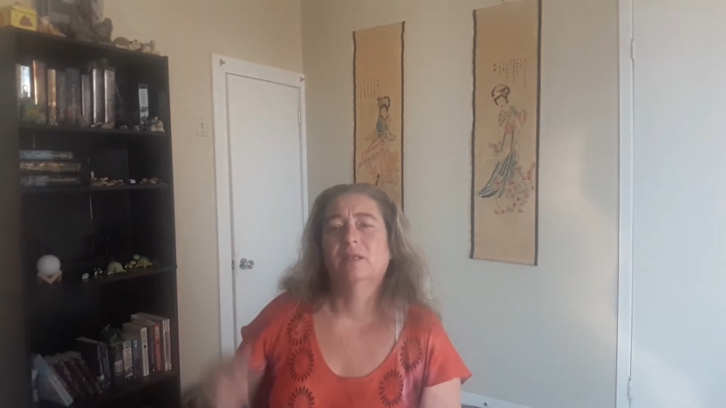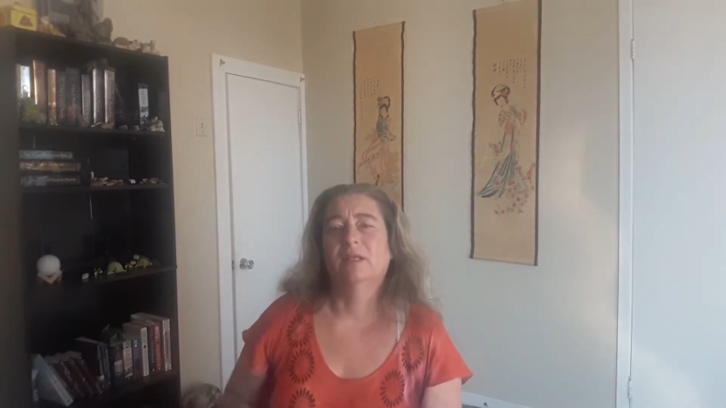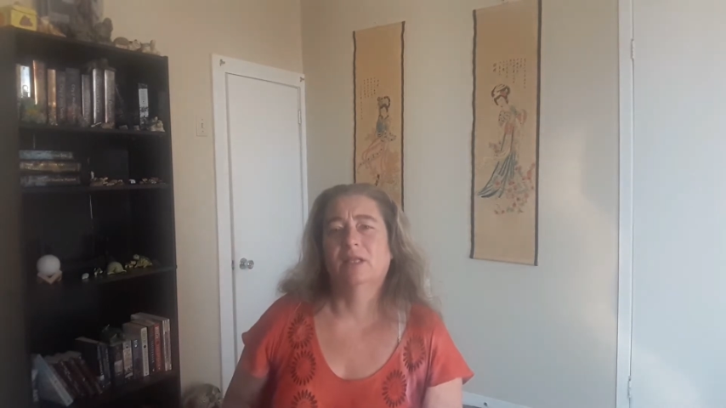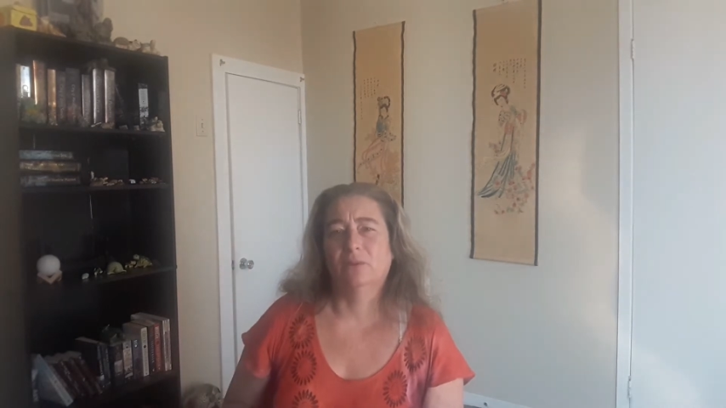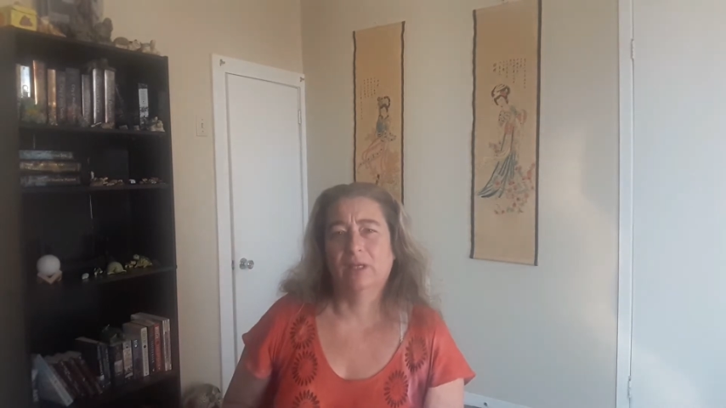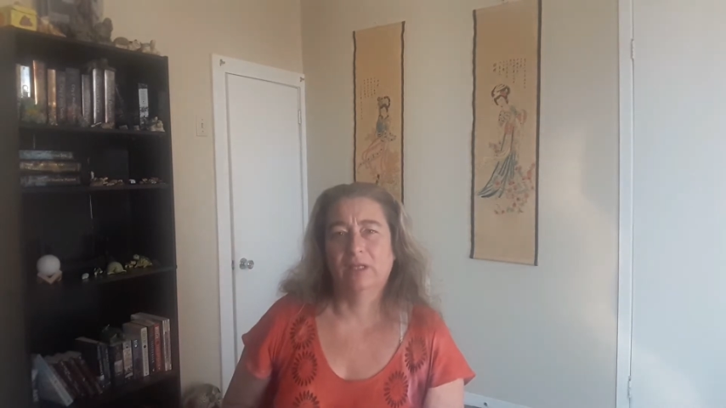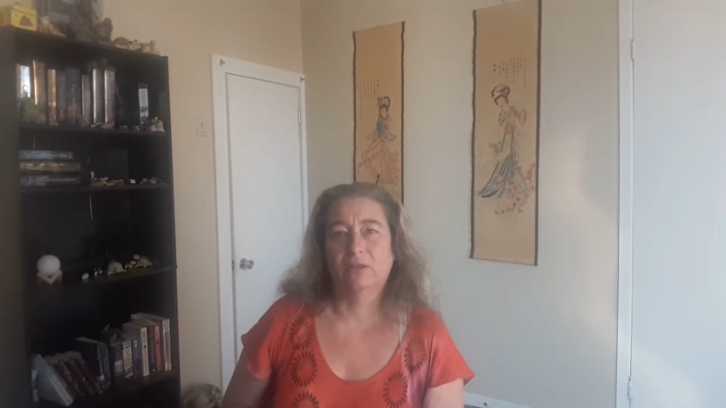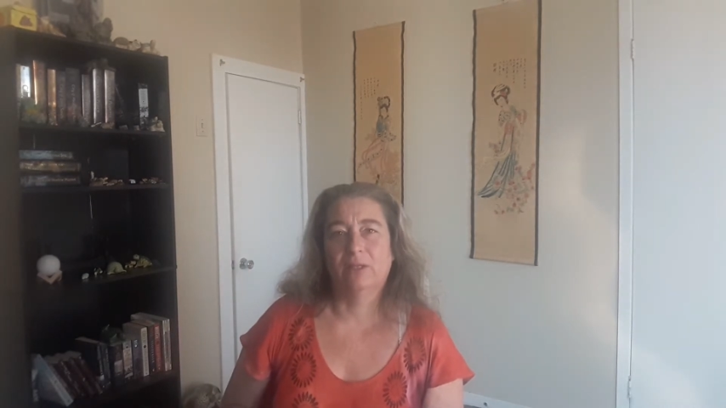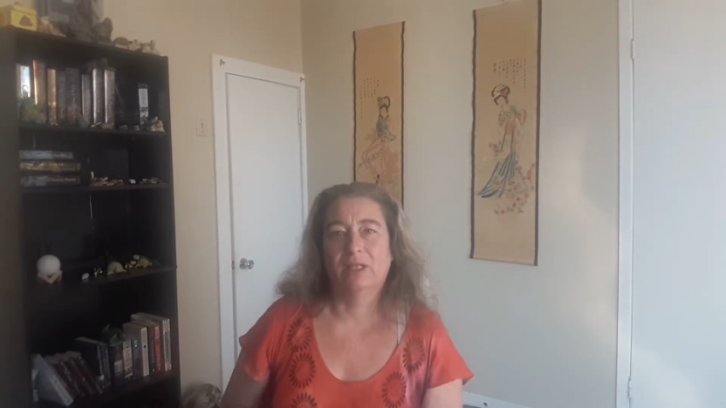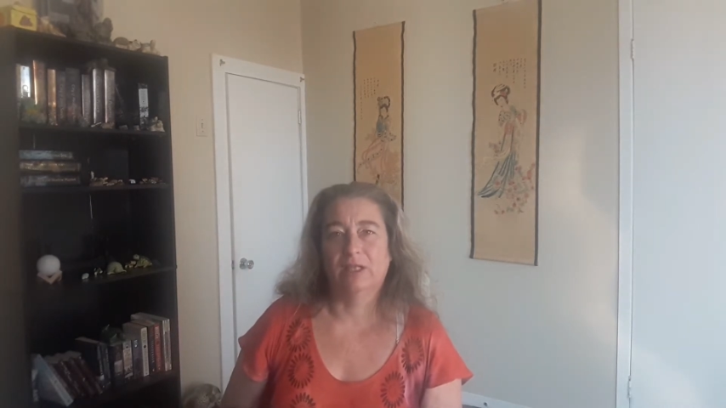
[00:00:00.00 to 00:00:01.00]
Hello,
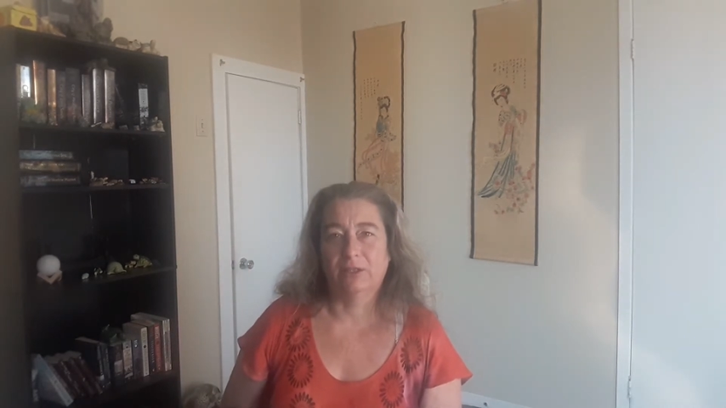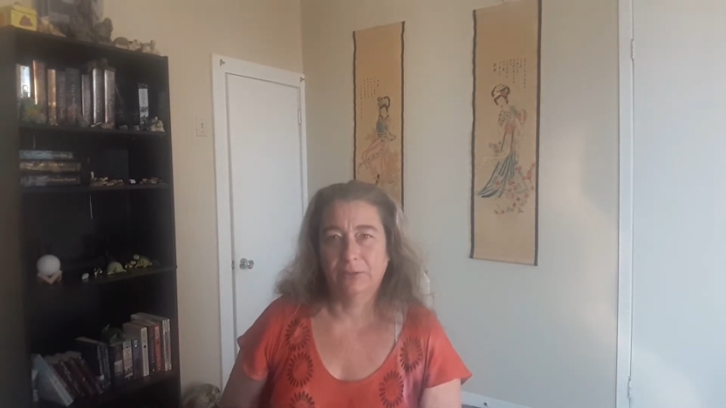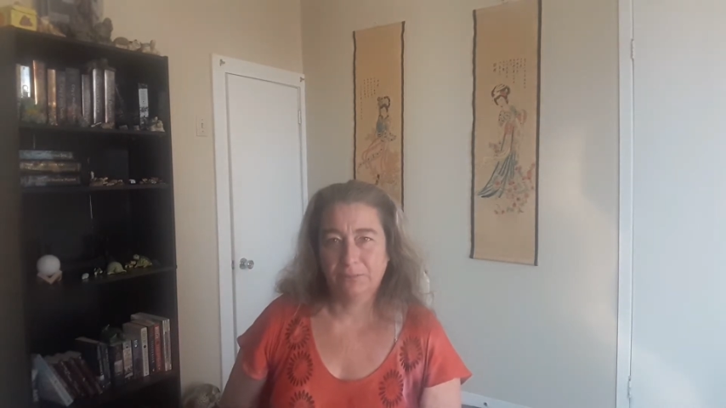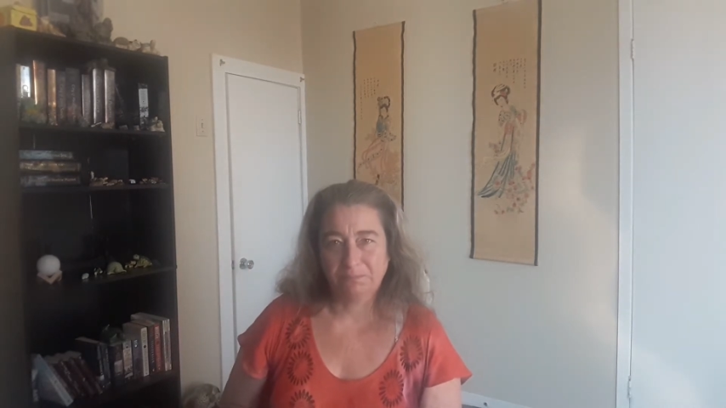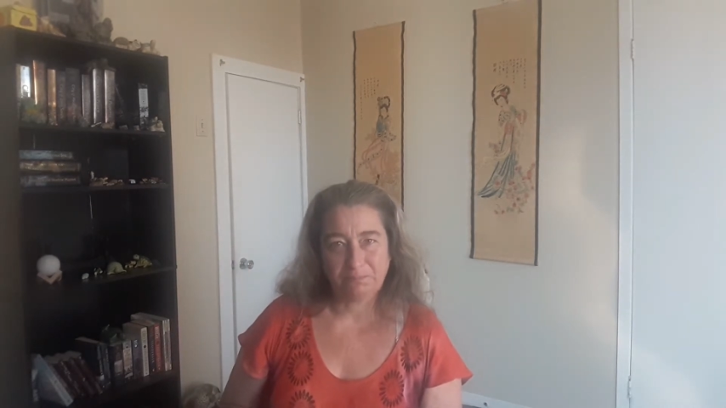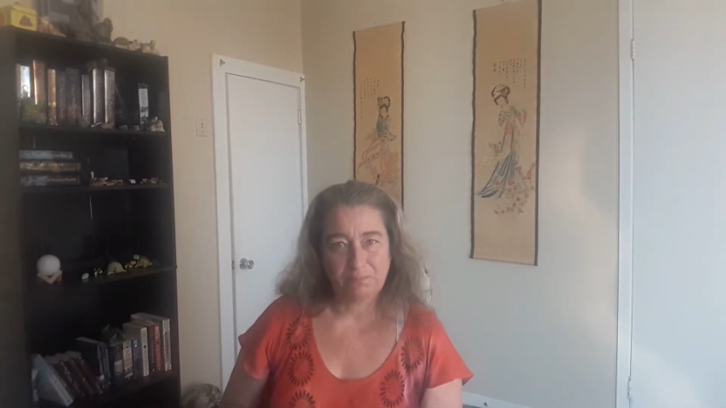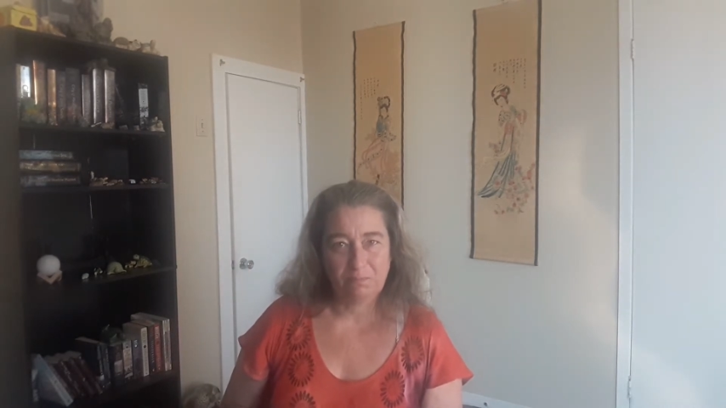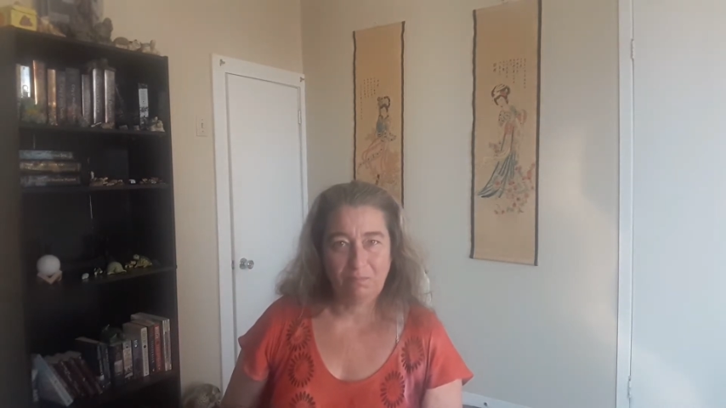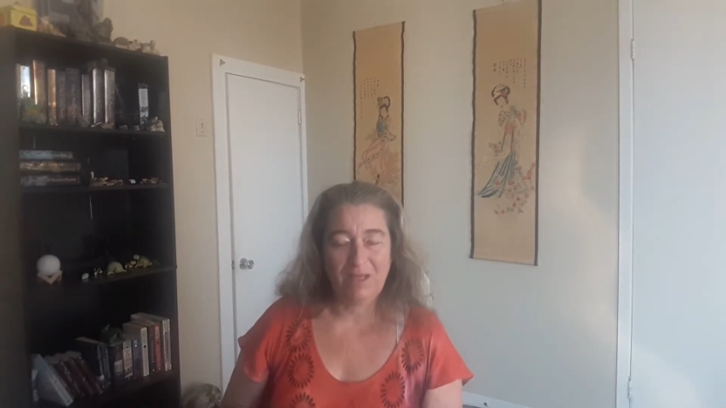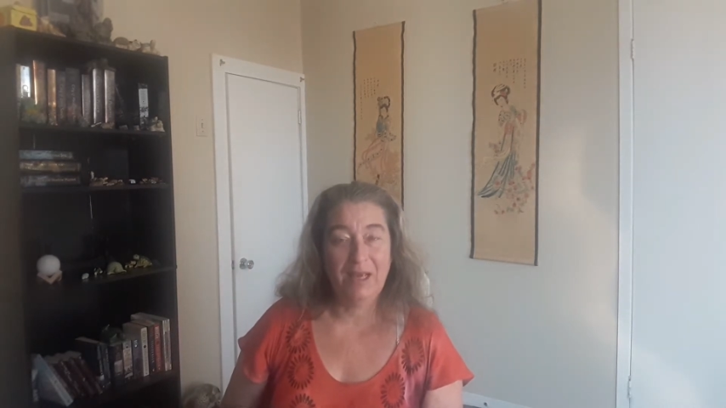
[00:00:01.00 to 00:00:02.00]
hello, hello.
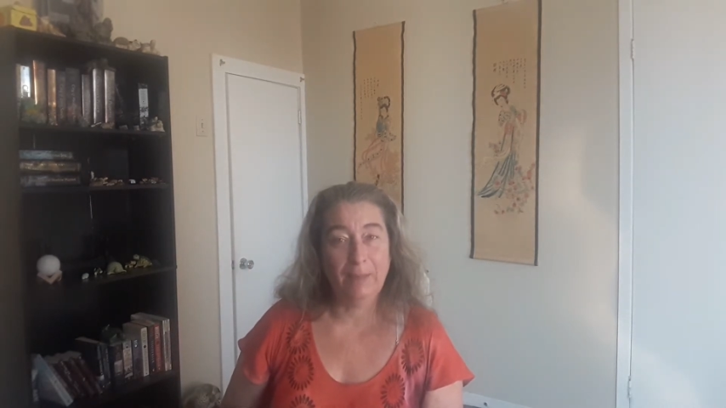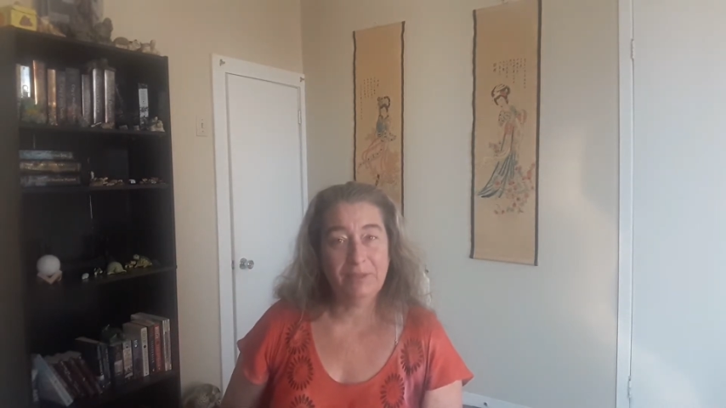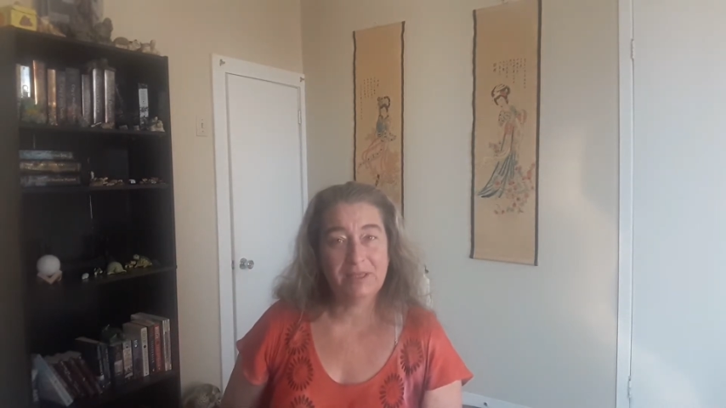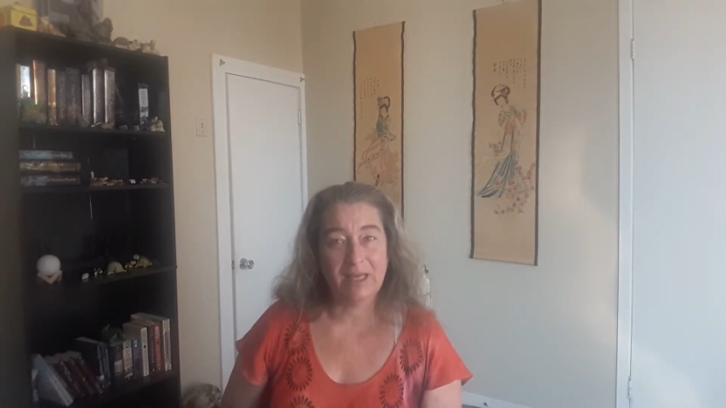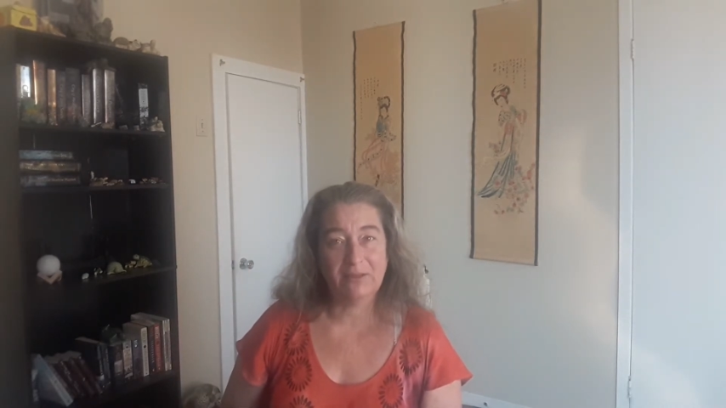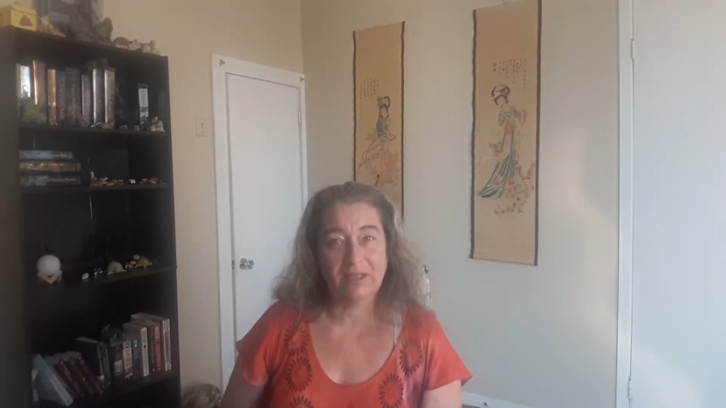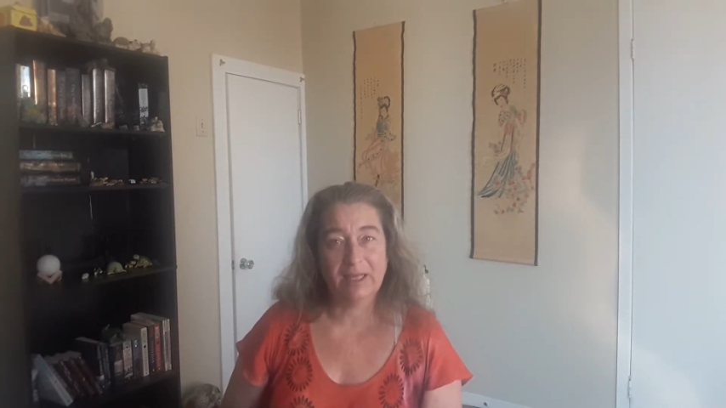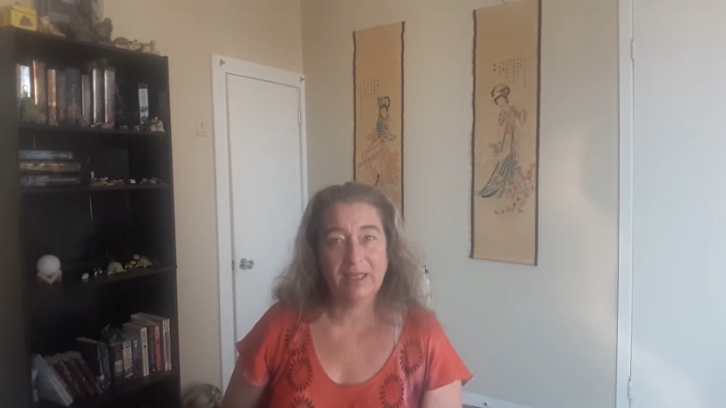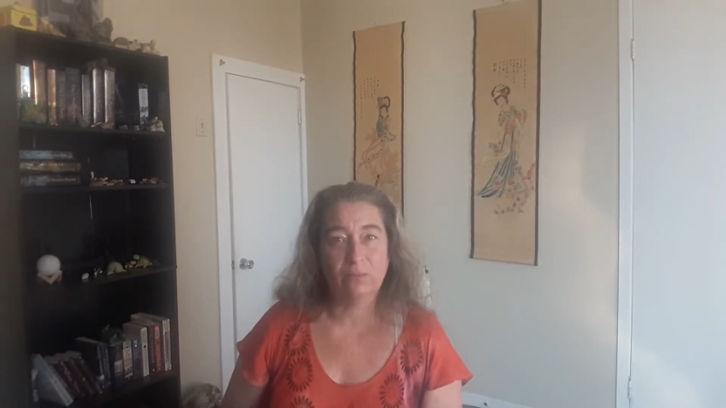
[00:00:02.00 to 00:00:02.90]
Happy Saturday,